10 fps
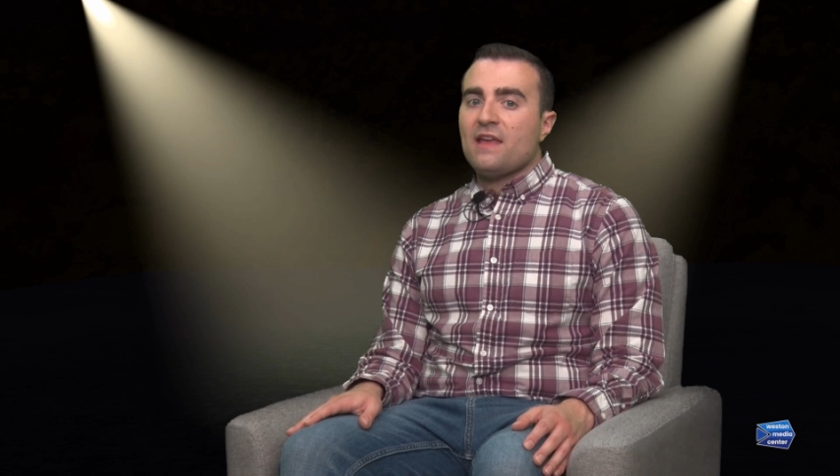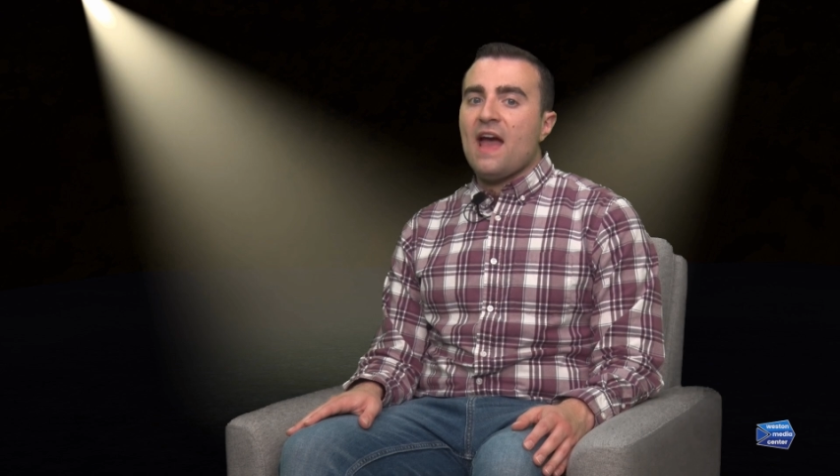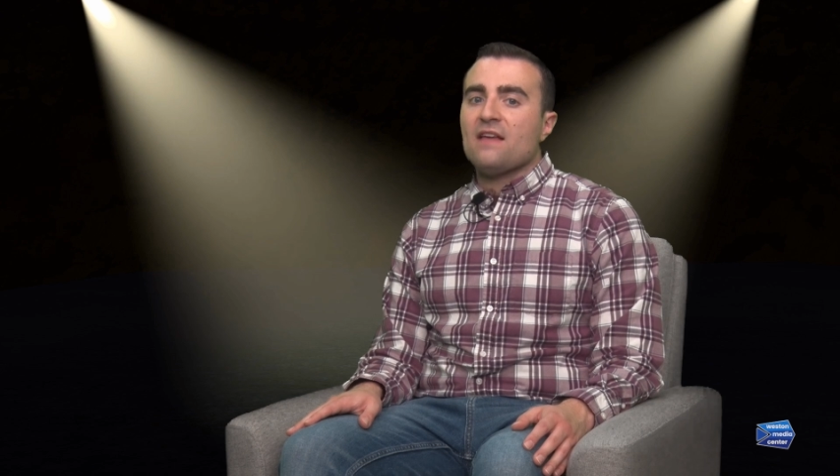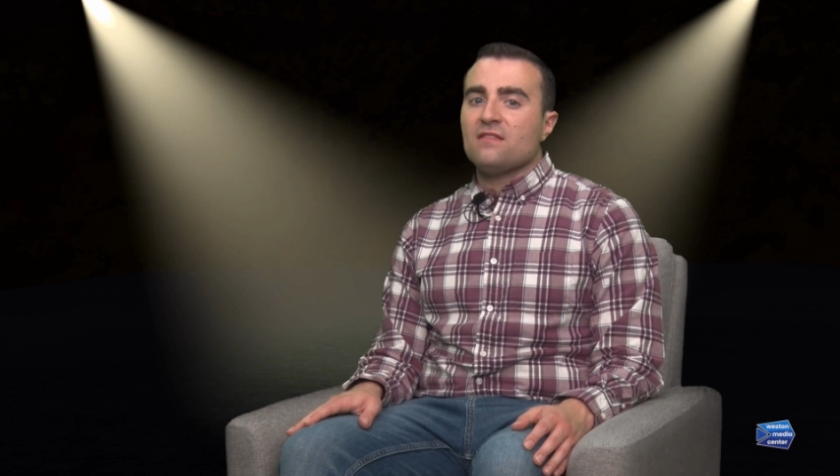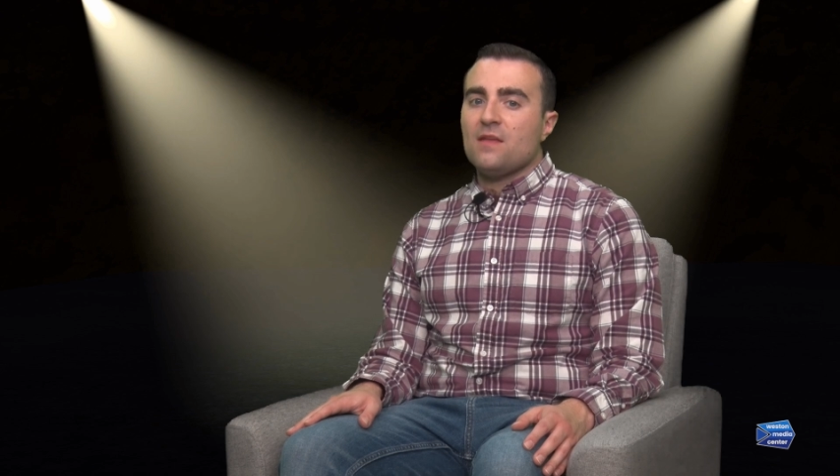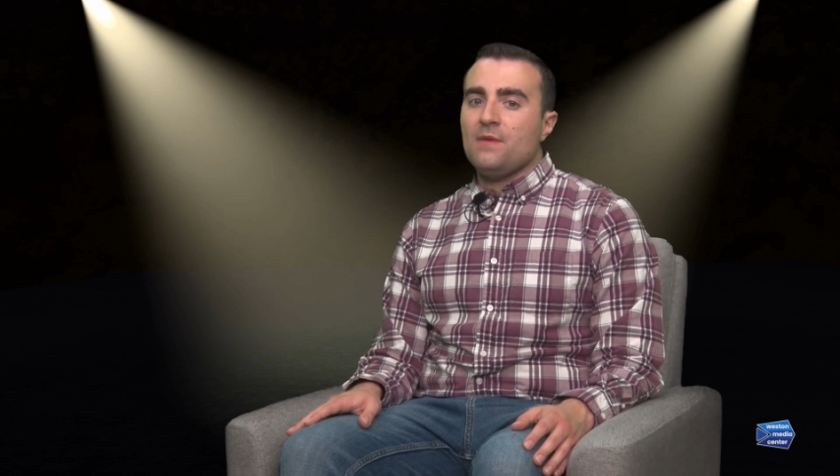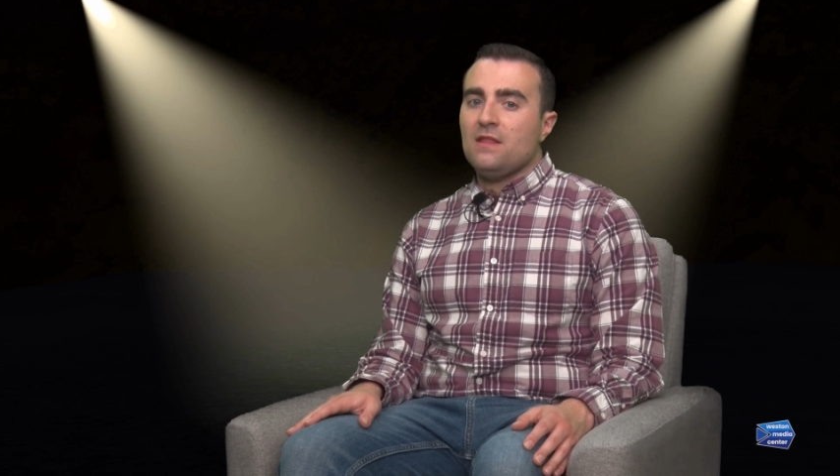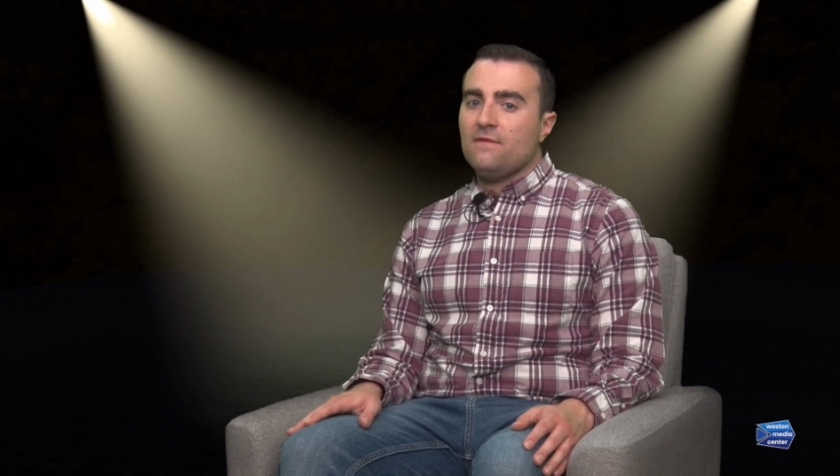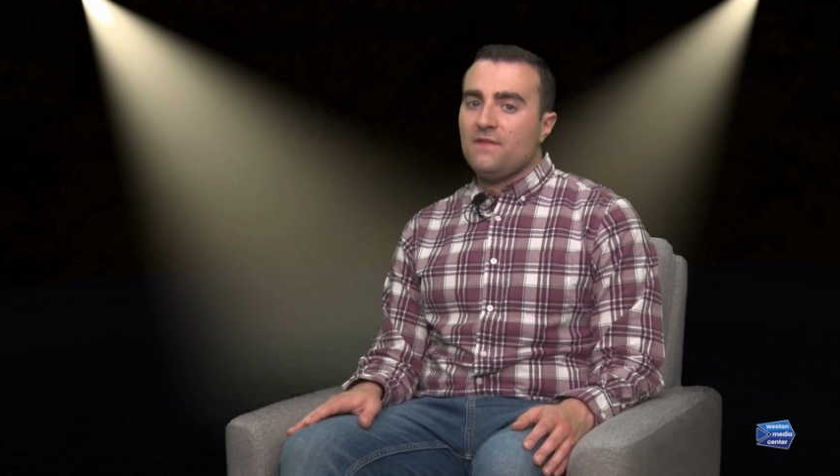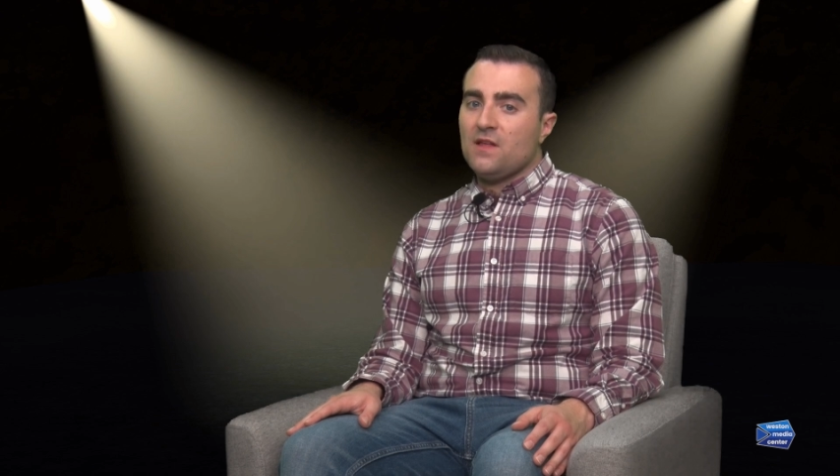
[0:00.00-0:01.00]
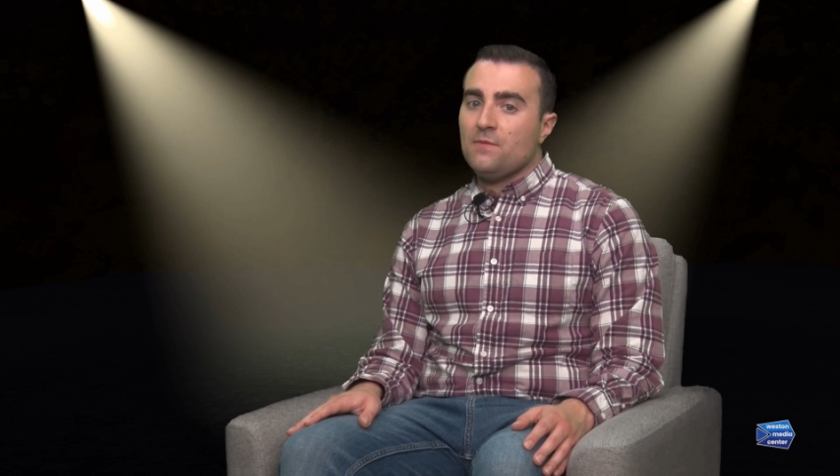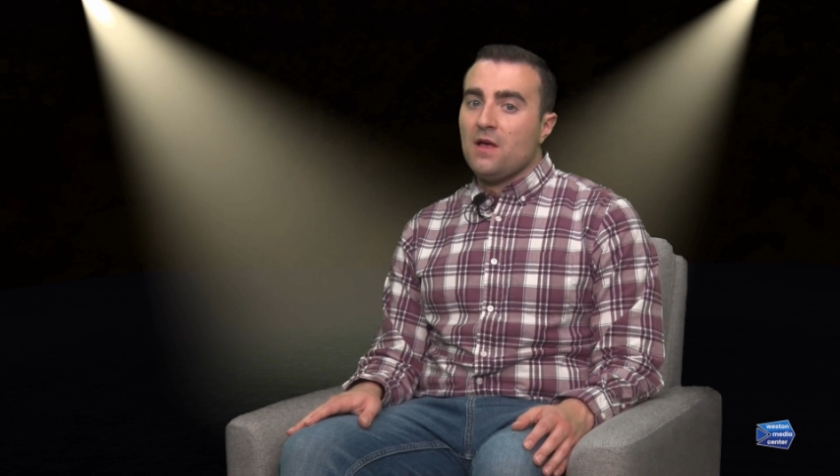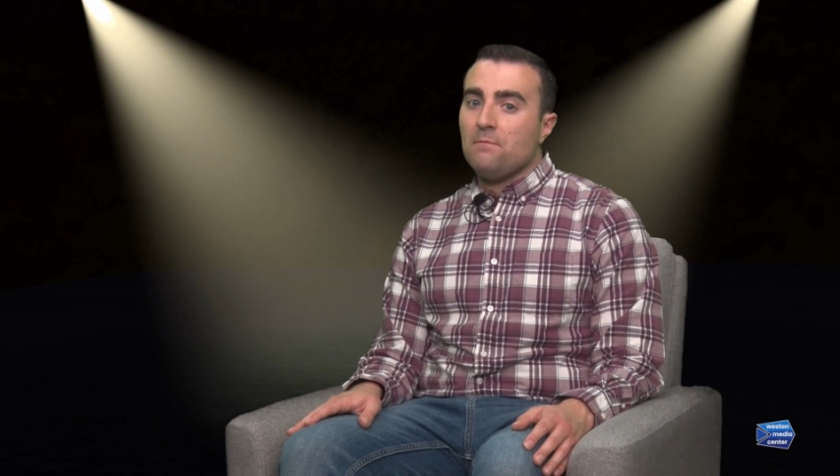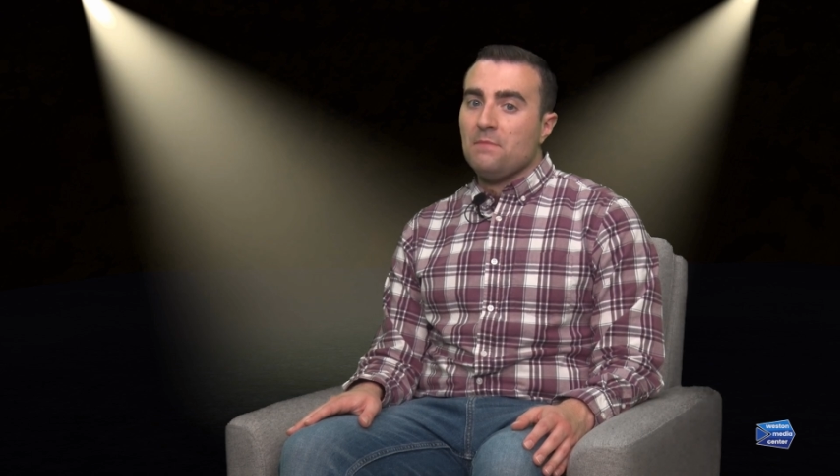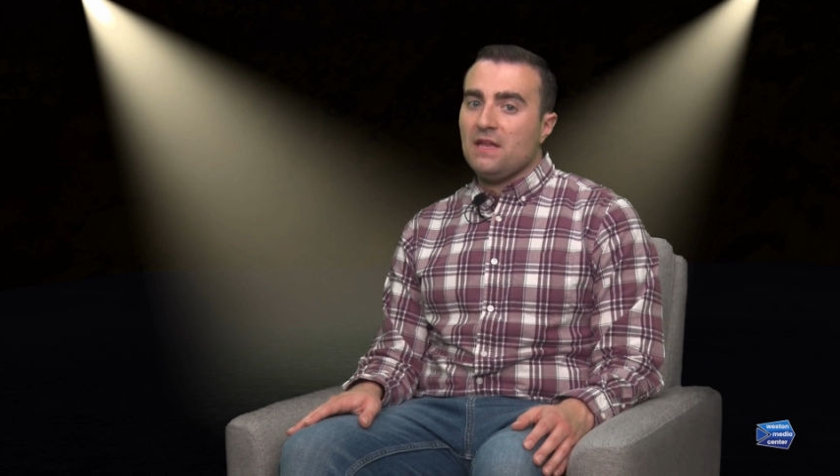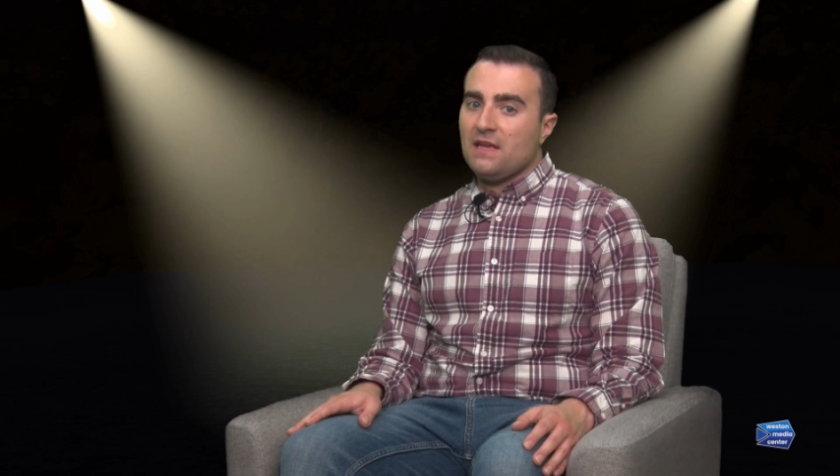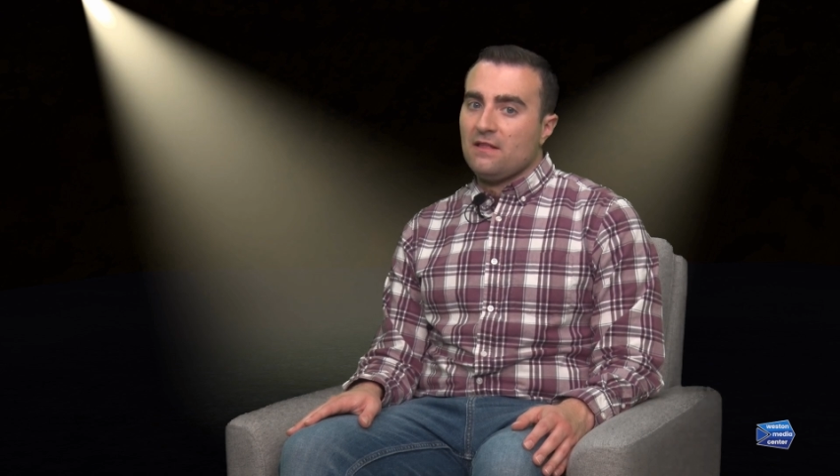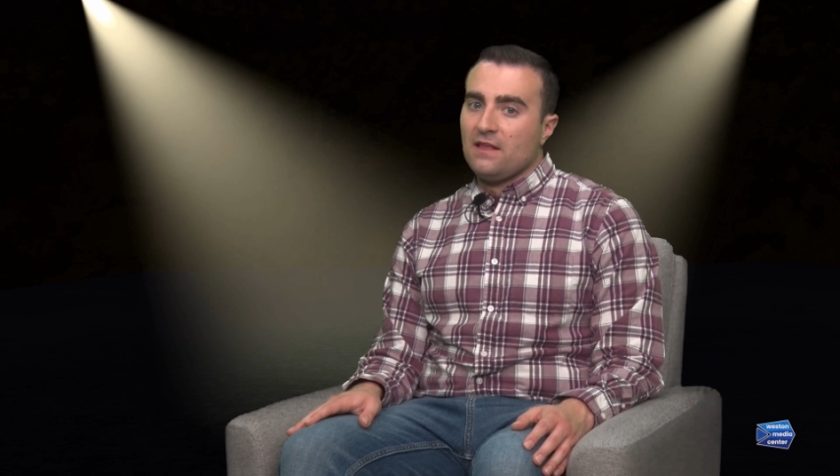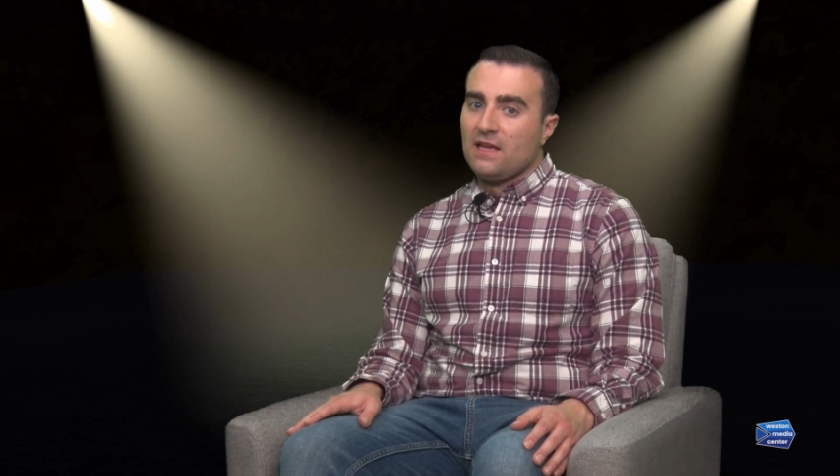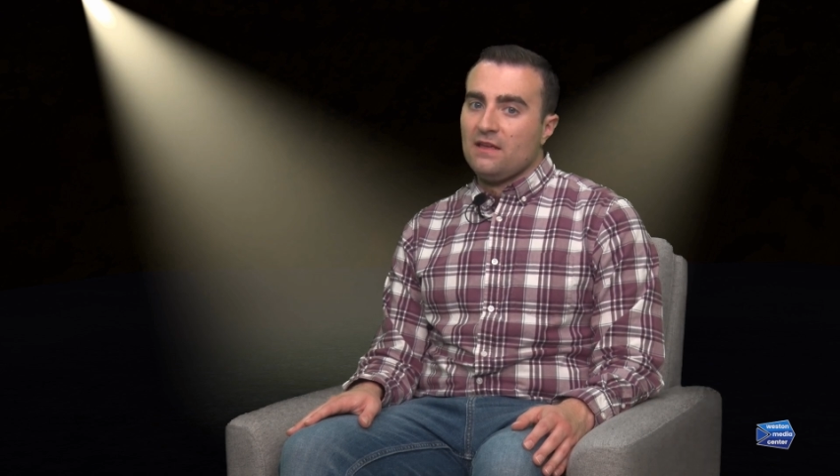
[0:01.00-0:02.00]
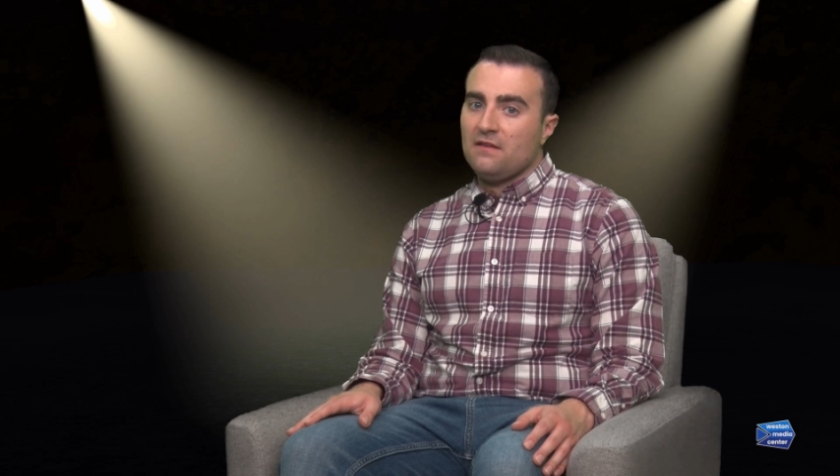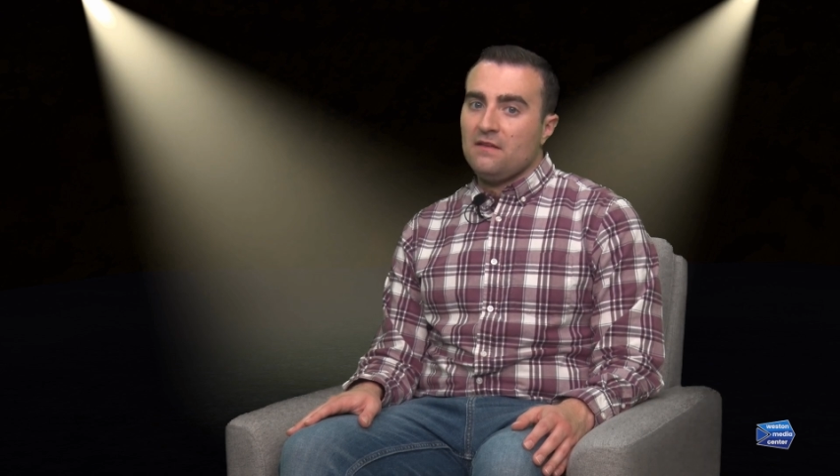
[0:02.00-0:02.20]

cast them in the film immediately.